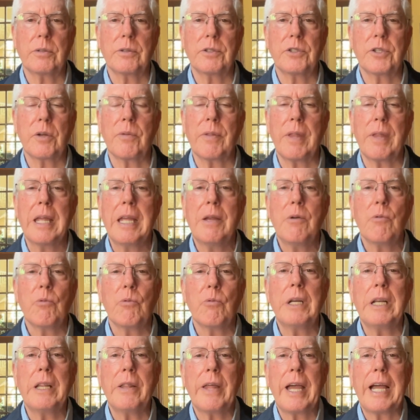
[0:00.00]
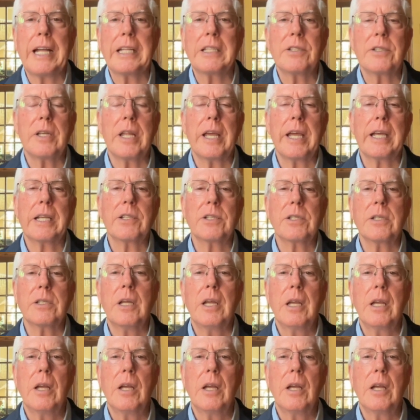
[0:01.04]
So really, that's next.